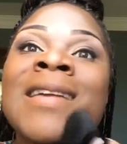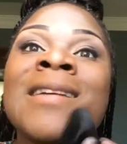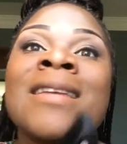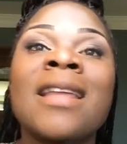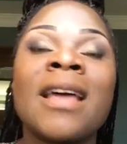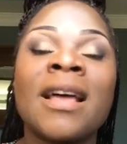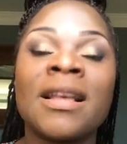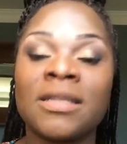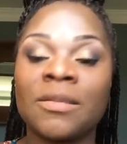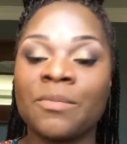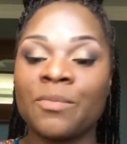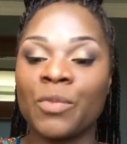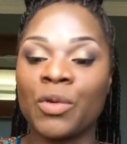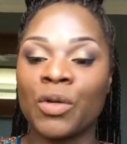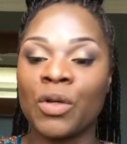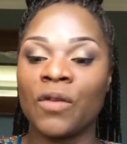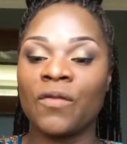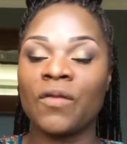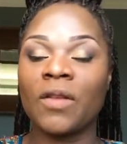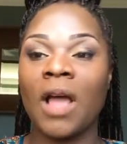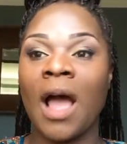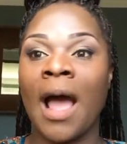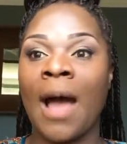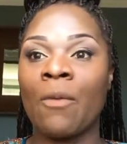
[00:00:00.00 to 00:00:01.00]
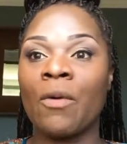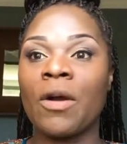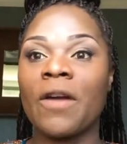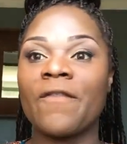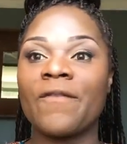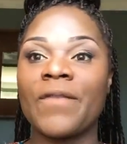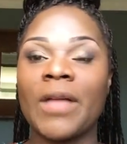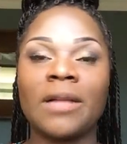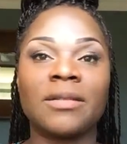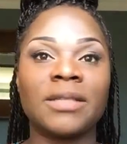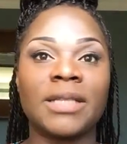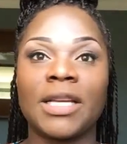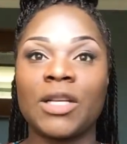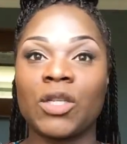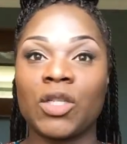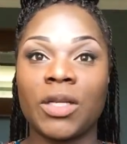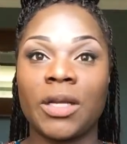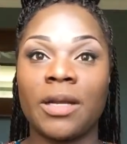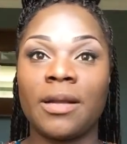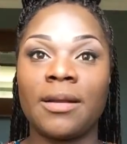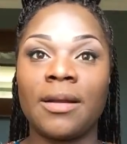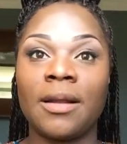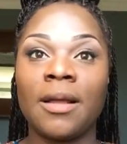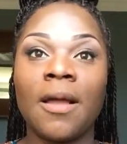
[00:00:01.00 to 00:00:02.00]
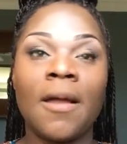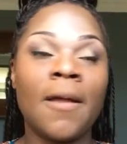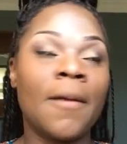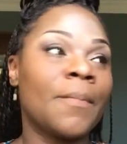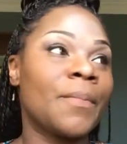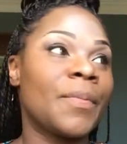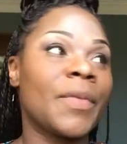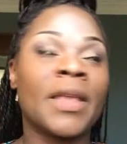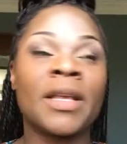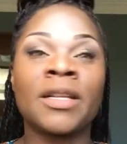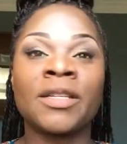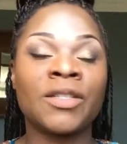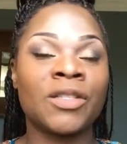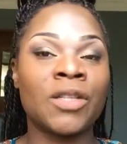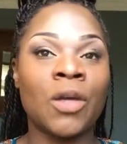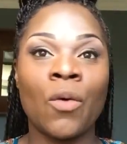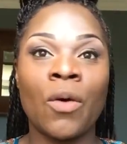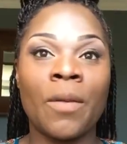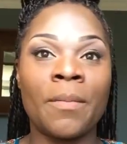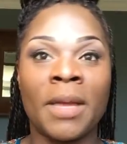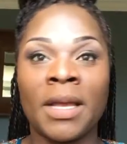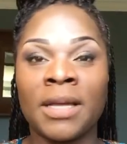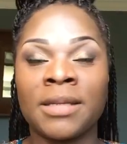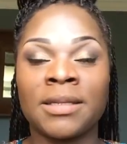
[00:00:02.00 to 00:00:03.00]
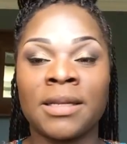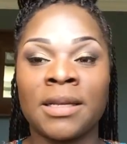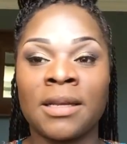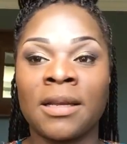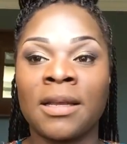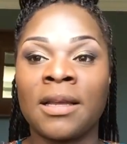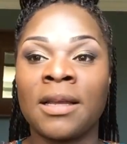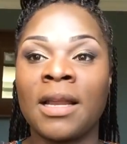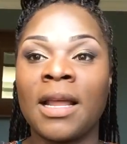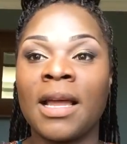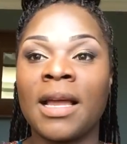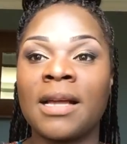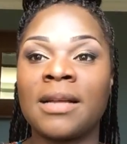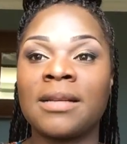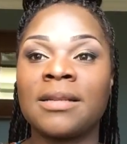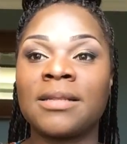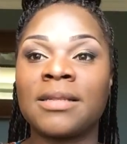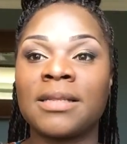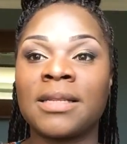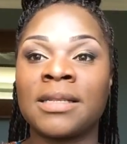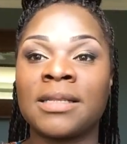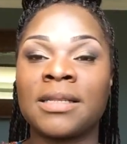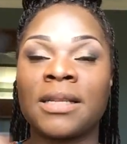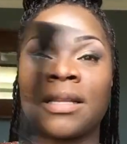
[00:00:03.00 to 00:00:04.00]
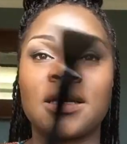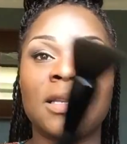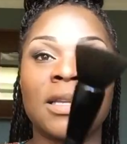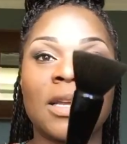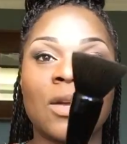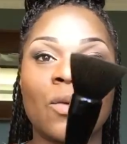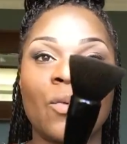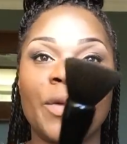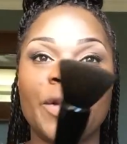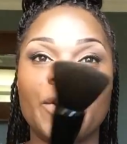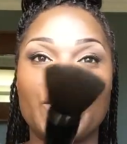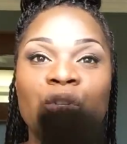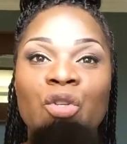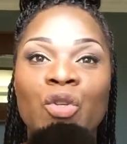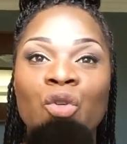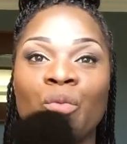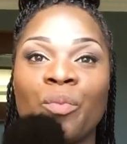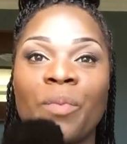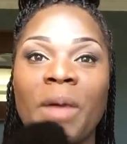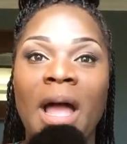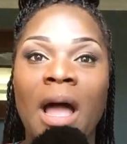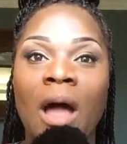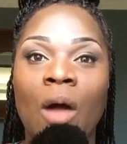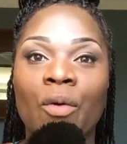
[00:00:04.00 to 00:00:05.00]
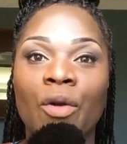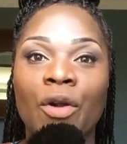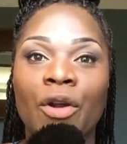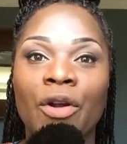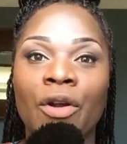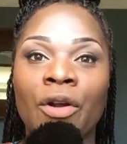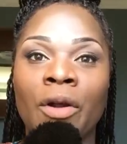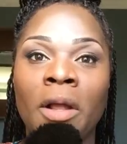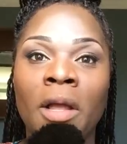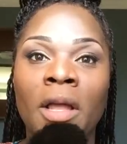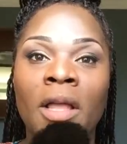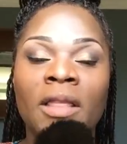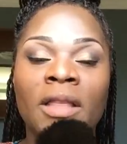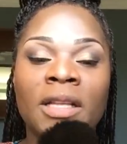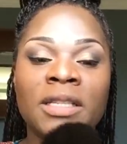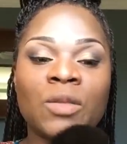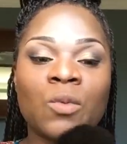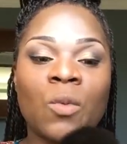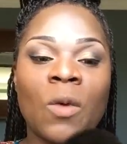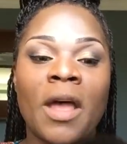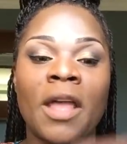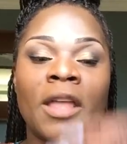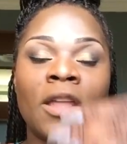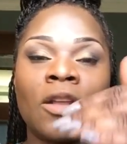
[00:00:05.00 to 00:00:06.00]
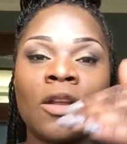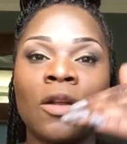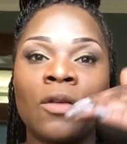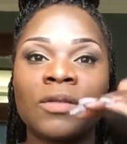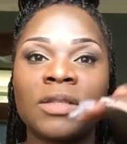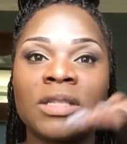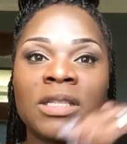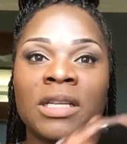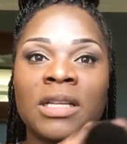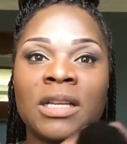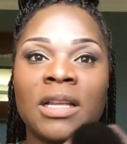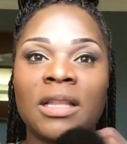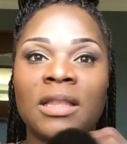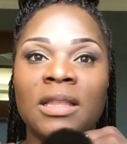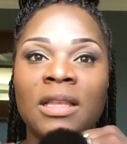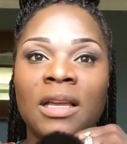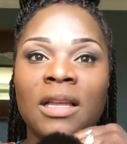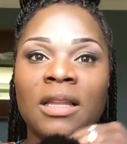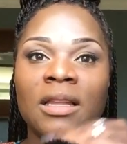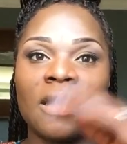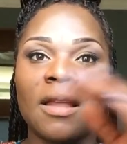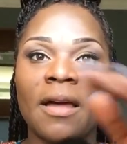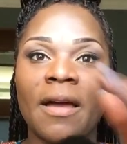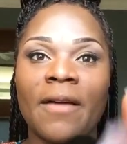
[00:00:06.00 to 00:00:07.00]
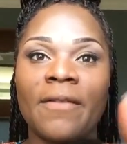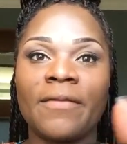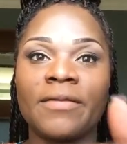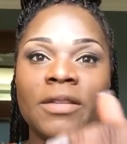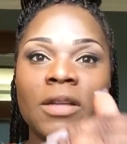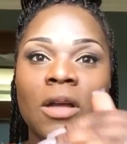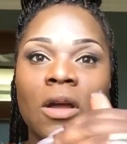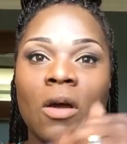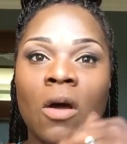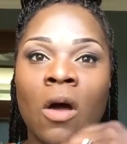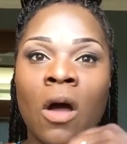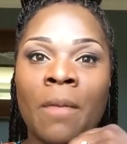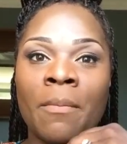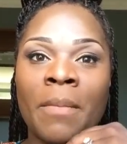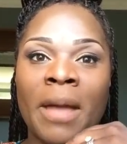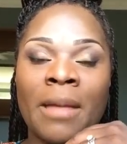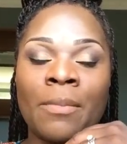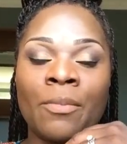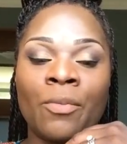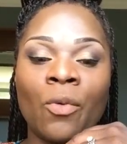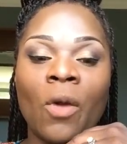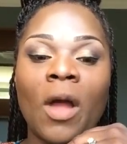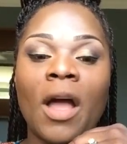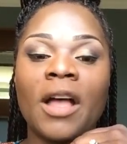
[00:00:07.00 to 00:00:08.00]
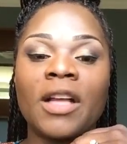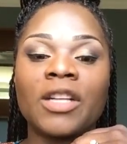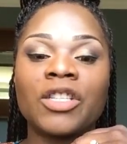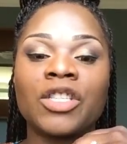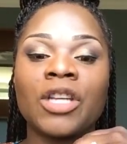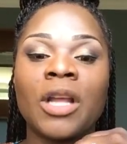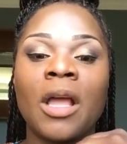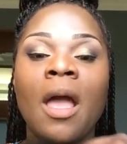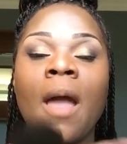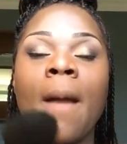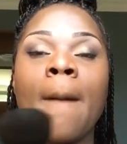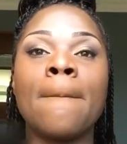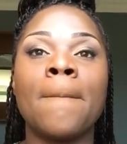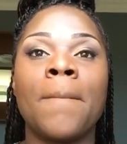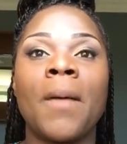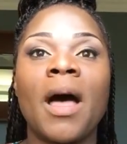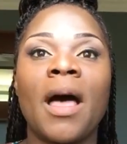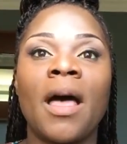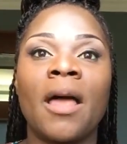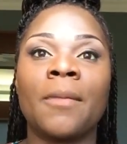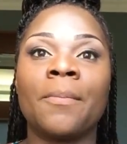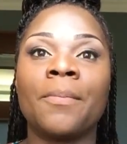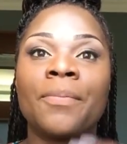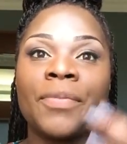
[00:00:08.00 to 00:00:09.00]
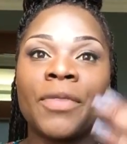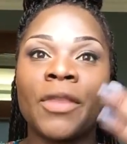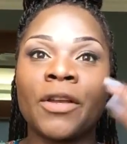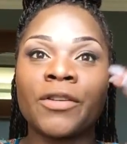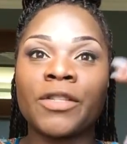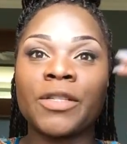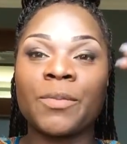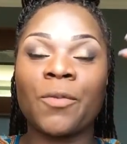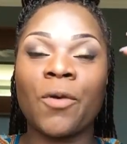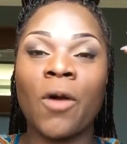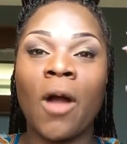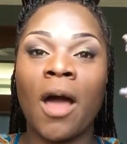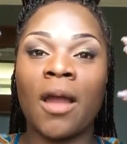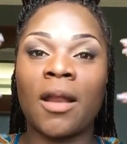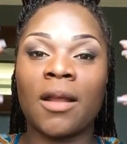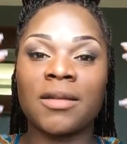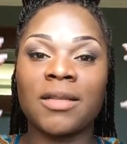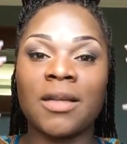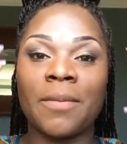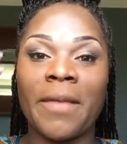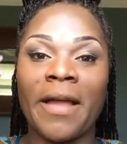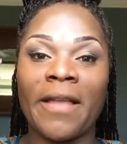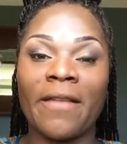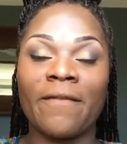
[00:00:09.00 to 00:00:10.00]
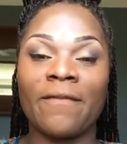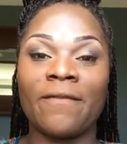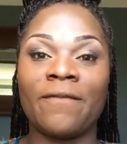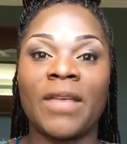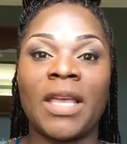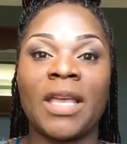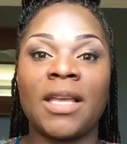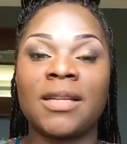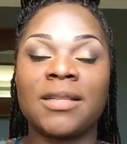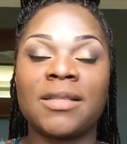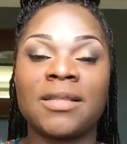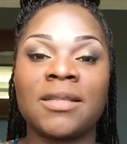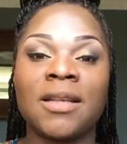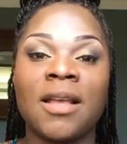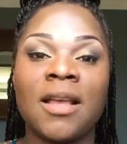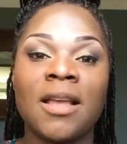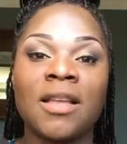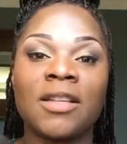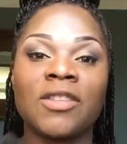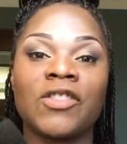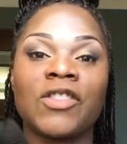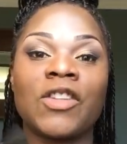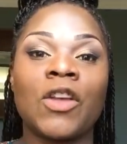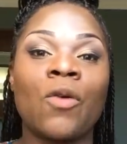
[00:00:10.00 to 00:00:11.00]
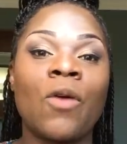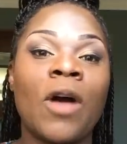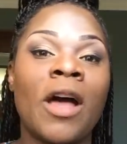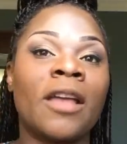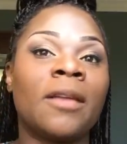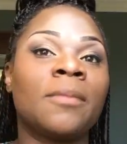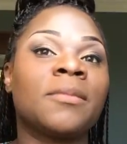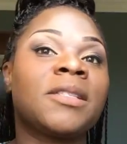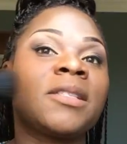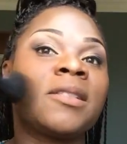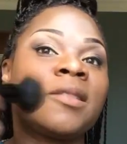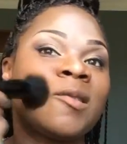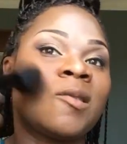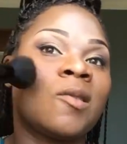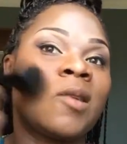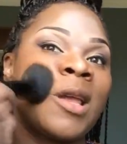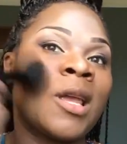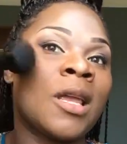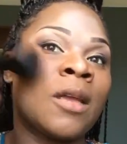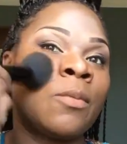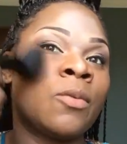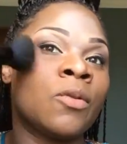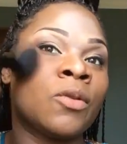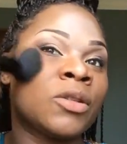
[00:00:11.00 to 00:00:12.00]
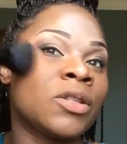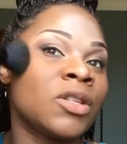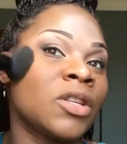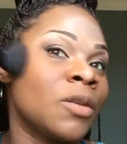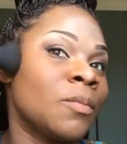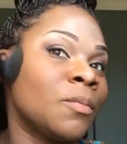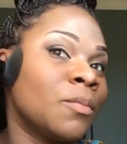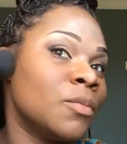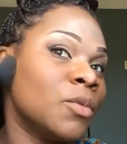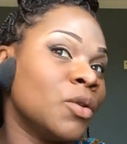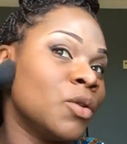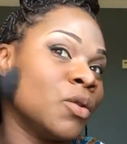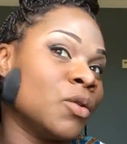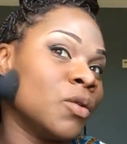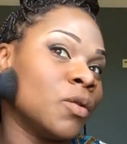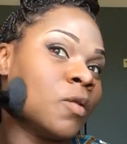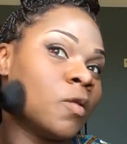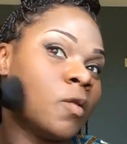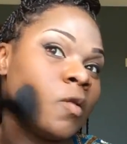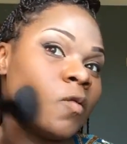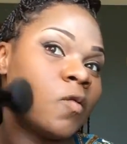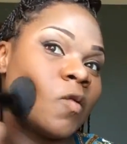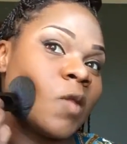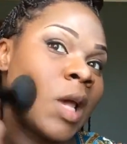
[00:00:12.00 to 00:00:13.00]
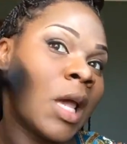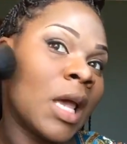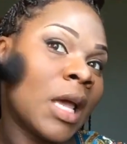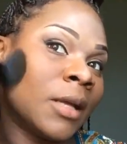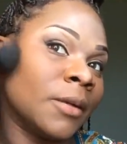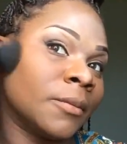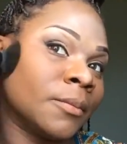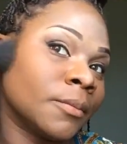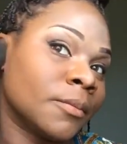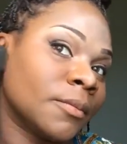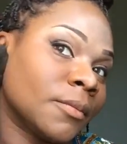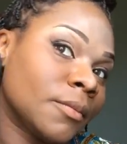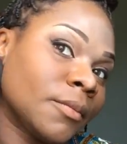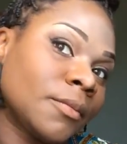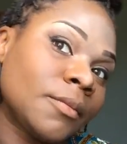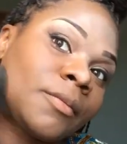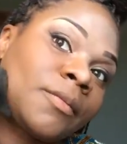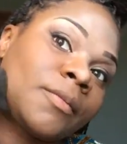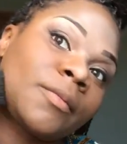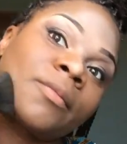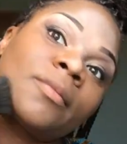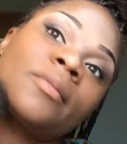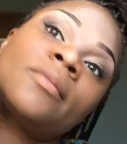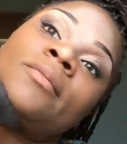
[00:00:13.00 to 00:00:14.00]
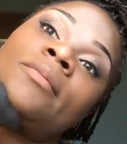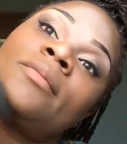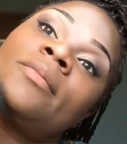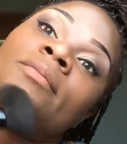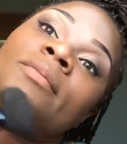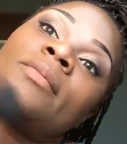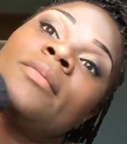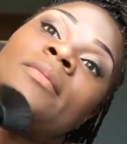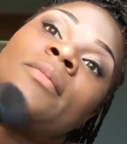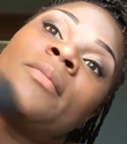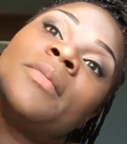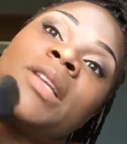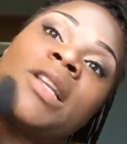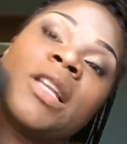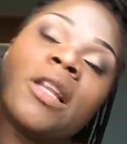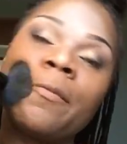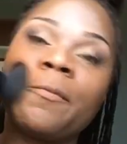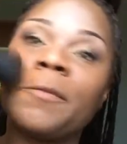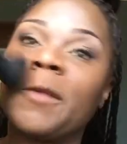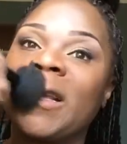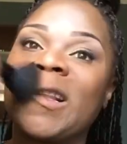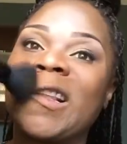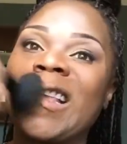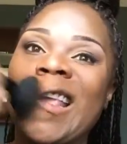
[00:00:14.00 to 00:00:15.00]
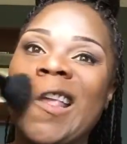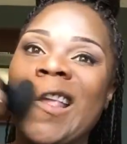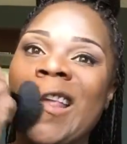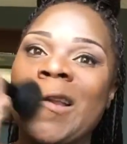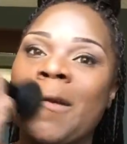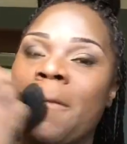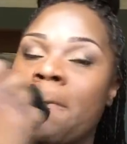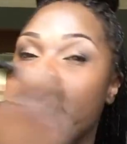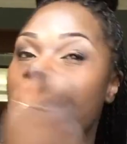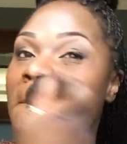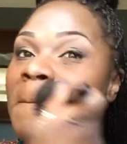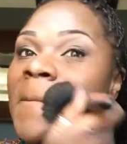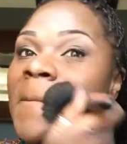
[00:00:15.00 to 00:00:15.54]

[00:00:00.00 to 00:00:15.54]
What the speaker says: it has moved, our foundation is so amazing. It's a liquid to powder. That's why you don't see anything left on my brush, but there's product on my face. So I am still able to move and manipulate